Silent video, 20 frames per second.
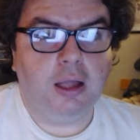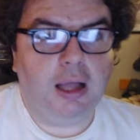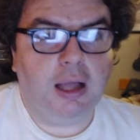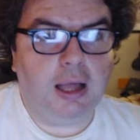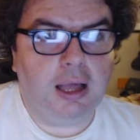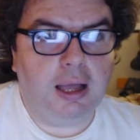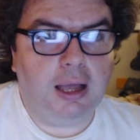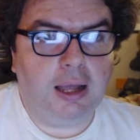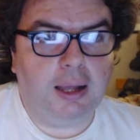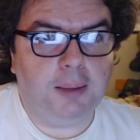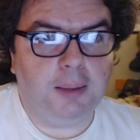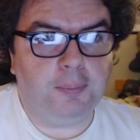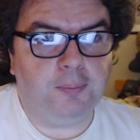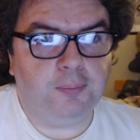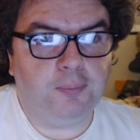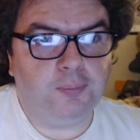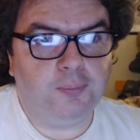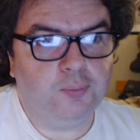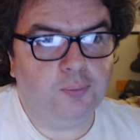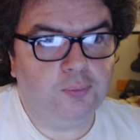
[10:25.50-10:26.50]

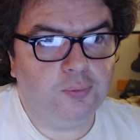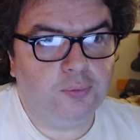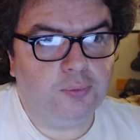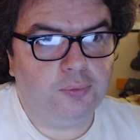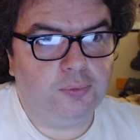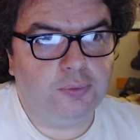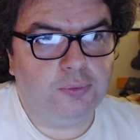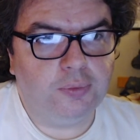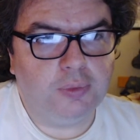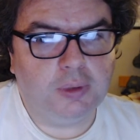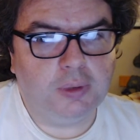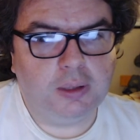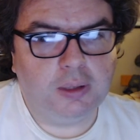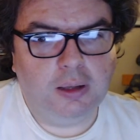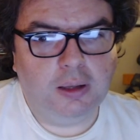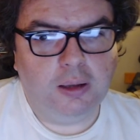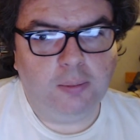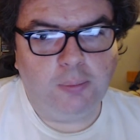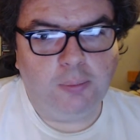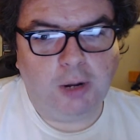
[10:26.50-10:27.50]
Um,
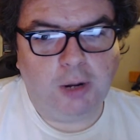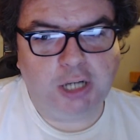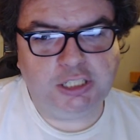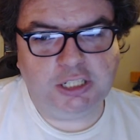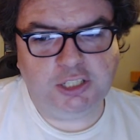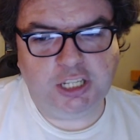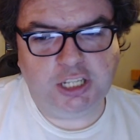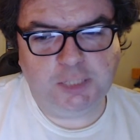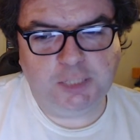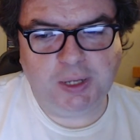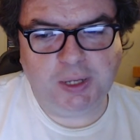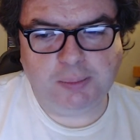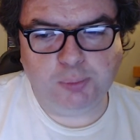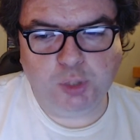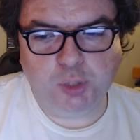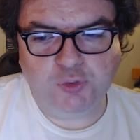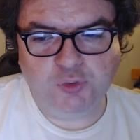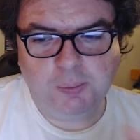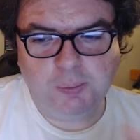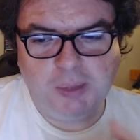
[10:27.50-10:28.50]
partially because they expect
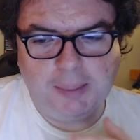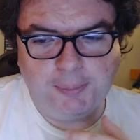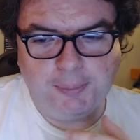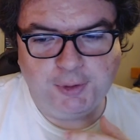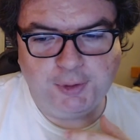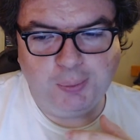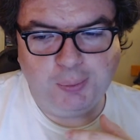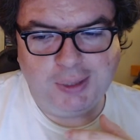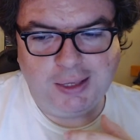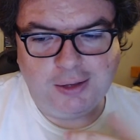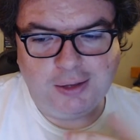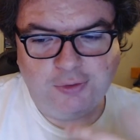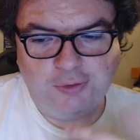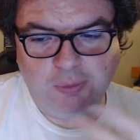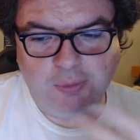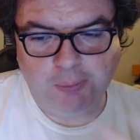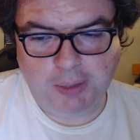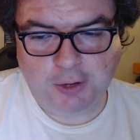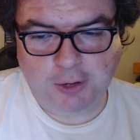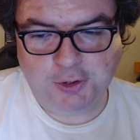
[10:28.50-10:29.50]
movie people to be
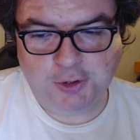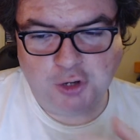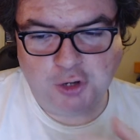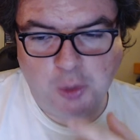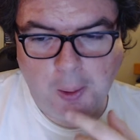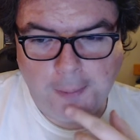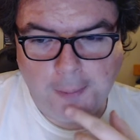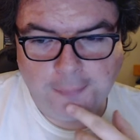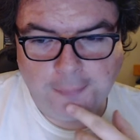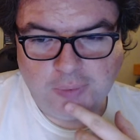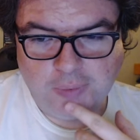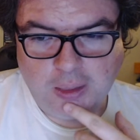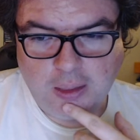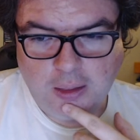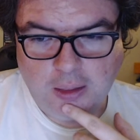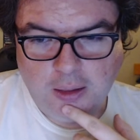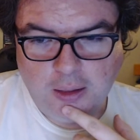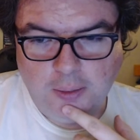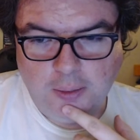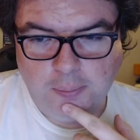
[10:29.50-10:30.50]
familiar,
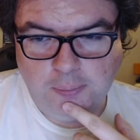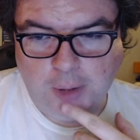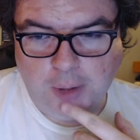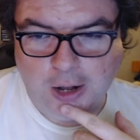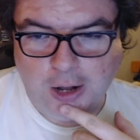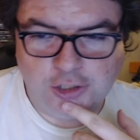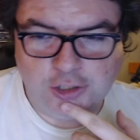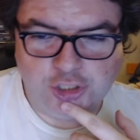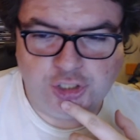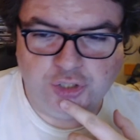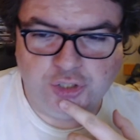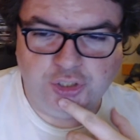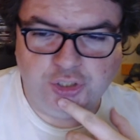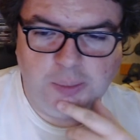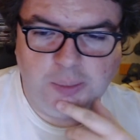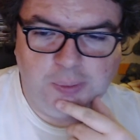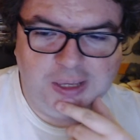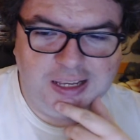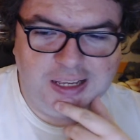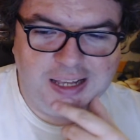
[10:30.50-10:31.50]
partially
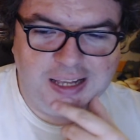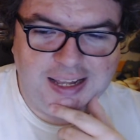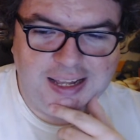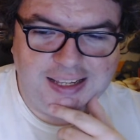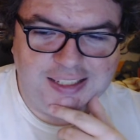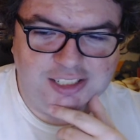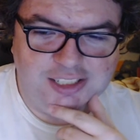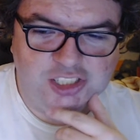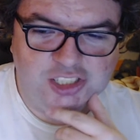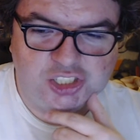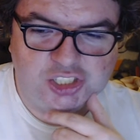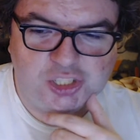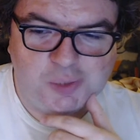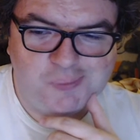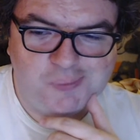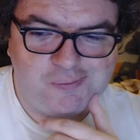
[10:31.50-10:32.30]
because